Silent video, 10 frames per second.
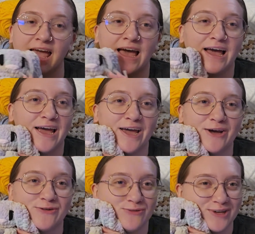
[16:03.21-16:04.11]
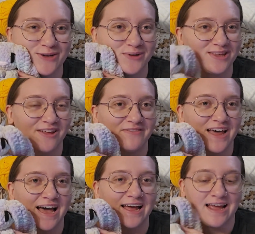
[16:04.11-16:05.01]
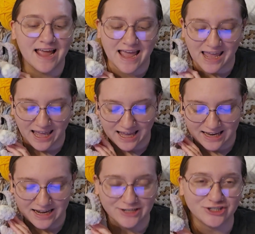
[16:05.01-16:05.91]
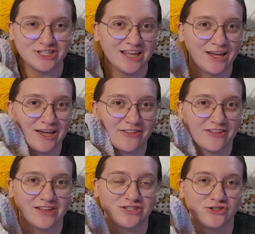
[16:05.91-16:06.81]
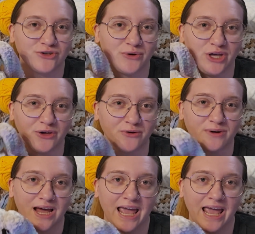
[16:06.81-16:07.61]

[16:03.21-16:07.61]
I really love that, and I just think that these are so cute.